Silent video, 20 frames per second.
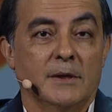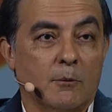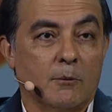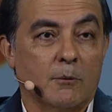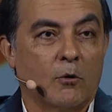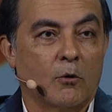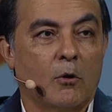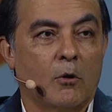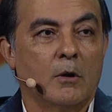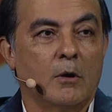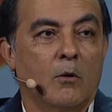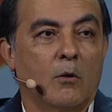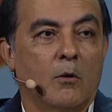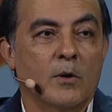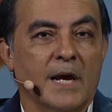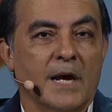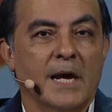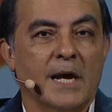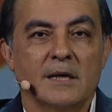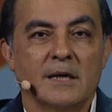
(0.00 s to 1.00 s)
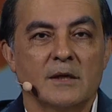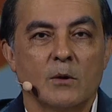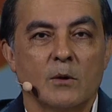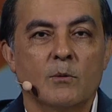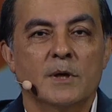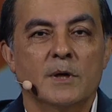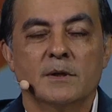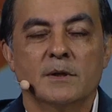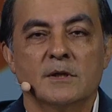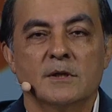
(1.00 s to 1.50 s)
They were all organic. They
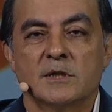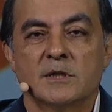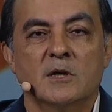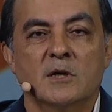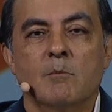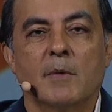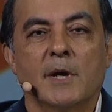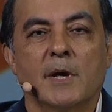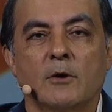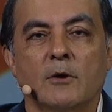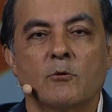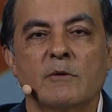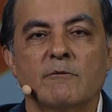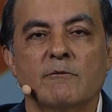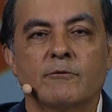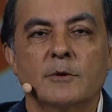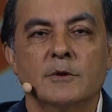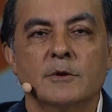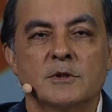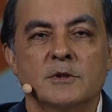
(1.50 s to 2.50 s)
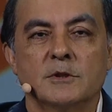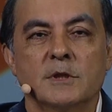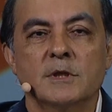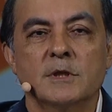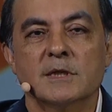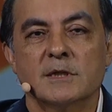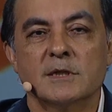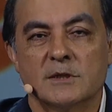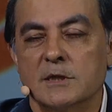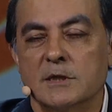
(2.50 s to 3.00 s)
weren't, the term micro-influencer
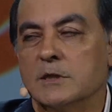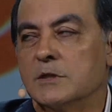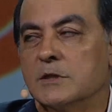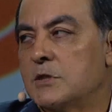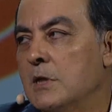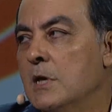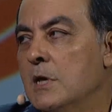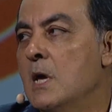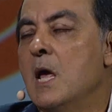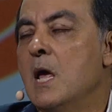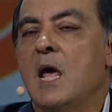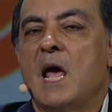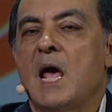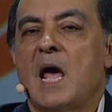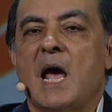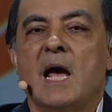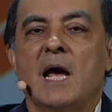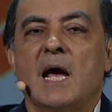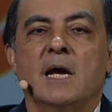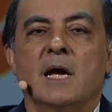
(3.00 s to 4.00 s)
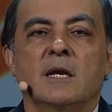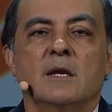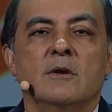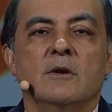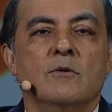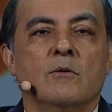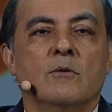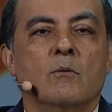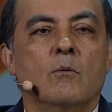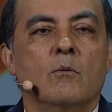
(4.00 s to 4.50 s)
didn't exist.
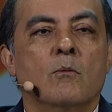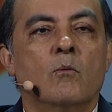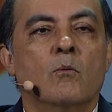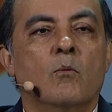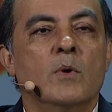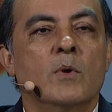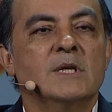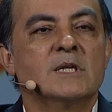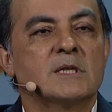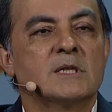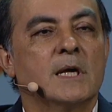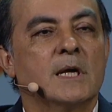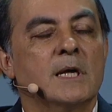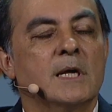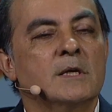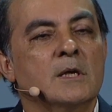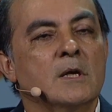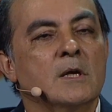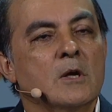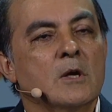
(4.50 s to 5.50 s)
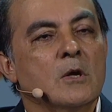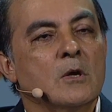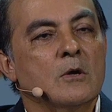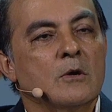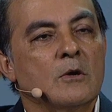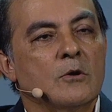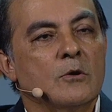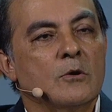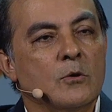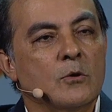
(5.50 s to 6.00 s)
And we said,
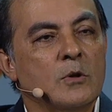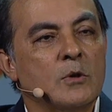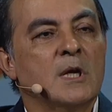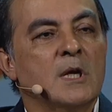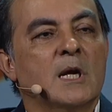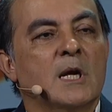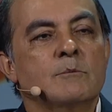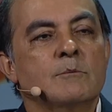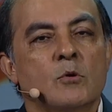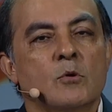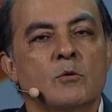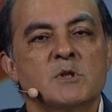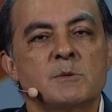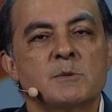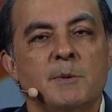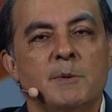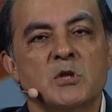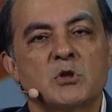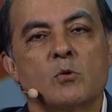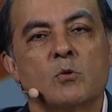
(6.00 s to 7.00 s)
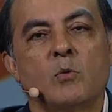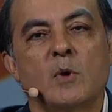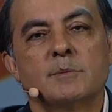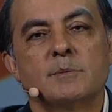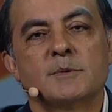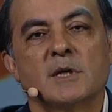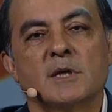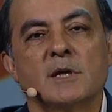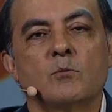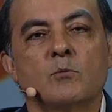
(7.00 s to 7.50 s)
you can come to a special
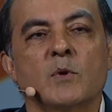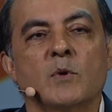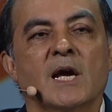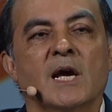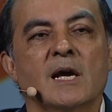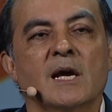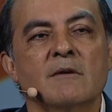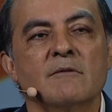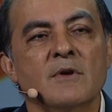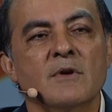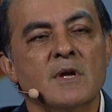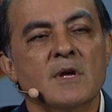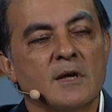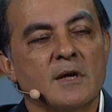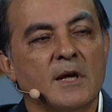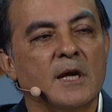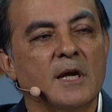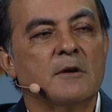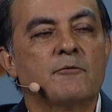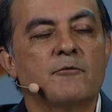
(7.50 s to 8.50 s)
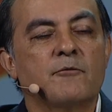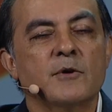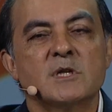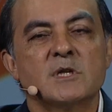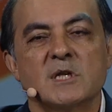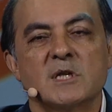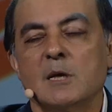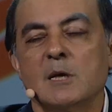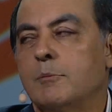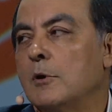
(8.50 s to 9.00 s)
website we have, get a free
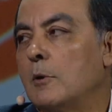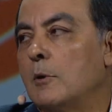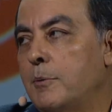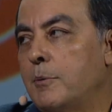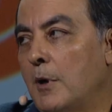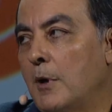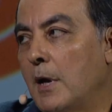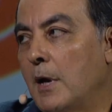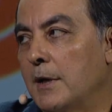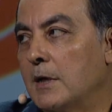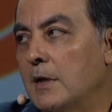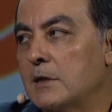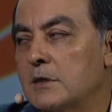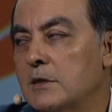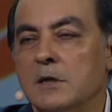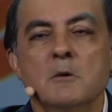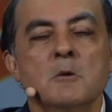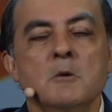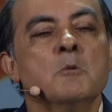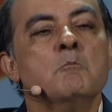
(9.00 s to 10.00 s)
sample of product.